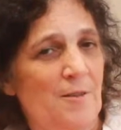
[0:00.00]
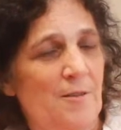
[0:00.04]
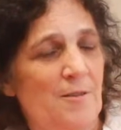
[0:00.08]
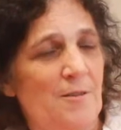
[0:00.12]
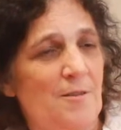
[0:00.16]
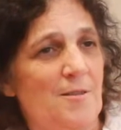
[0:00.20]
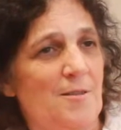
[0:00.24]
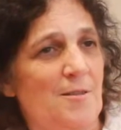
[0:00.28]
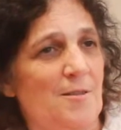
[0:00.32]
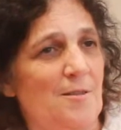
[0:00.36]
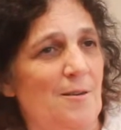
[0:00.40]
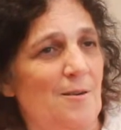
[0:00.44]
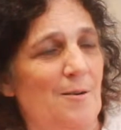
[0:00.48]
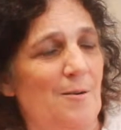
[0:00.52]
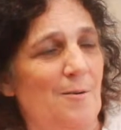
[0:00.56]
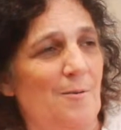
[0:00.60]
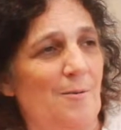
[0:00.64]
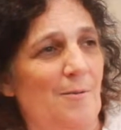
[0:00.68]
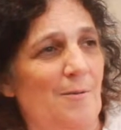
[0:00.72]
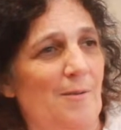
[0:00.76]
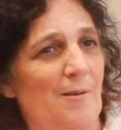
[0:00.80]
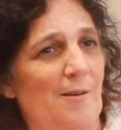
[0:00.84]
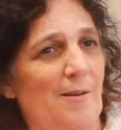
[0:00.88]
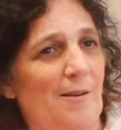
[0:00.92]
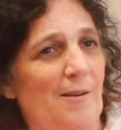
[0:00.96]

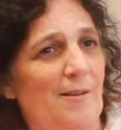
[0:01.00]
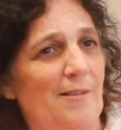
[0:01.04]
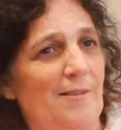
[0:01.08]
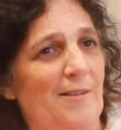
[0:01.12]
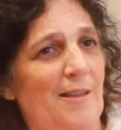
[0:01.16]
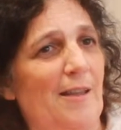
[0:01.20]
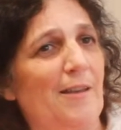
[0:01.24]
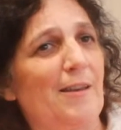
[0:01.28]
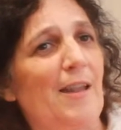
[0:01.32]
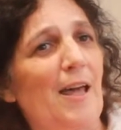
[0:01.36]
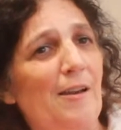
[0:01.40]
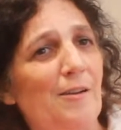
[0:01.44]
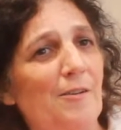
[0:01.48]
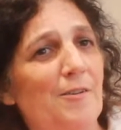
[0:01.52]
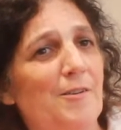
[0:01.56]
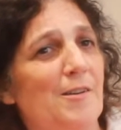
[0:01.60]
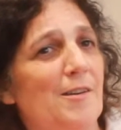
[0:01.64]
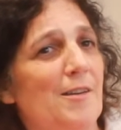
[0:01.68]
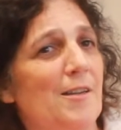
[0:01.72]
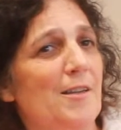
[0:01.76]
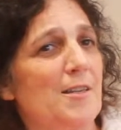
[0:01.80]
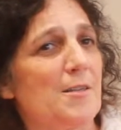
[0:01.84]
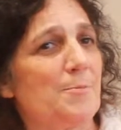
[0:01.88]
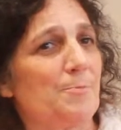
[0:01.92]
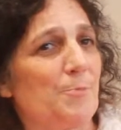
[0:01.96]
So the
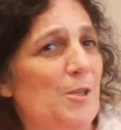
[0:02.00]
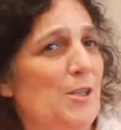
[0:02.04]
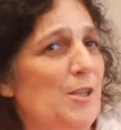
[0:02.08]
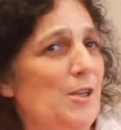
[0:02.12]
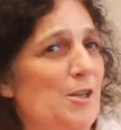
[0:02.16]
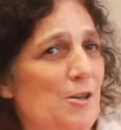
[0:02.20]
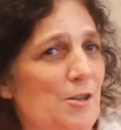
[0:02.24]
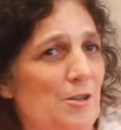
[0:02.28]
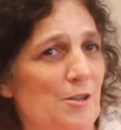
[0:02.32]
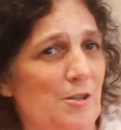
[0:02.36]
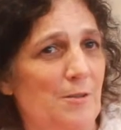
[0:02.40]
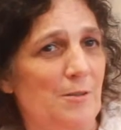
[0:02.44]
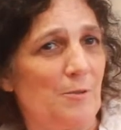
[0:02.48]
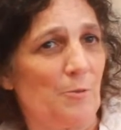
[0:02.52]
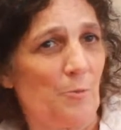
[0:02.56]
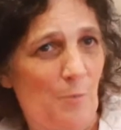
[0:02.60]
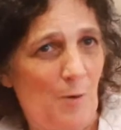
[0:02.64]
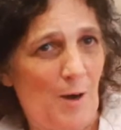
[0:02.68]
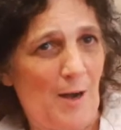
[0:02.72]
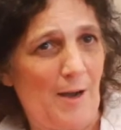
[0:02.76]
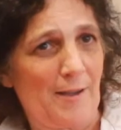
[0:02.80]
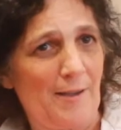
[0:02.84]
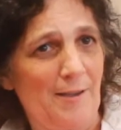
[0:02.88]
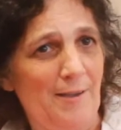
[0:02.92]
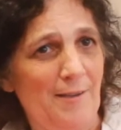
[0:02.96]
analogy is pretty good.
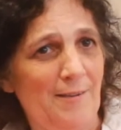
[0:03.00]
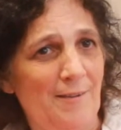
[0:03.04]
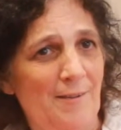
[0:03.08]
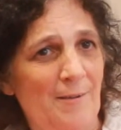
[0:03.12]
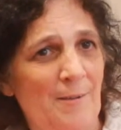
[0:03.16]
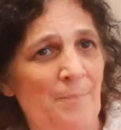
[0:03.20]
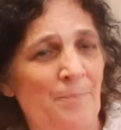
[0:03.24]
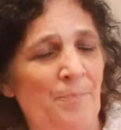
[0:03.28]
Why?